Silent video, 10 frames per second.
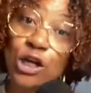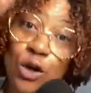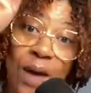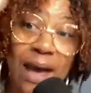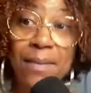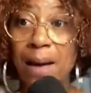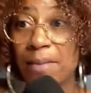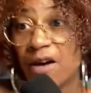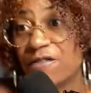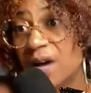you ain't my
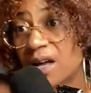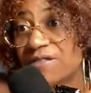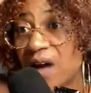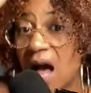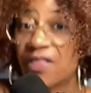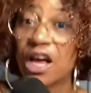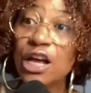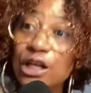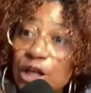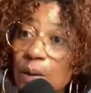motherfucking
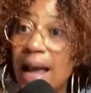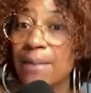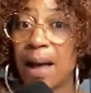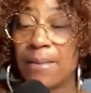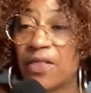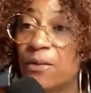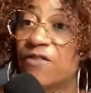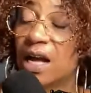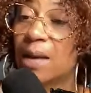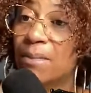father, you ain't my
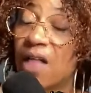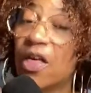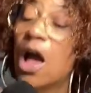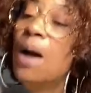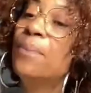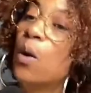motherfucking mother.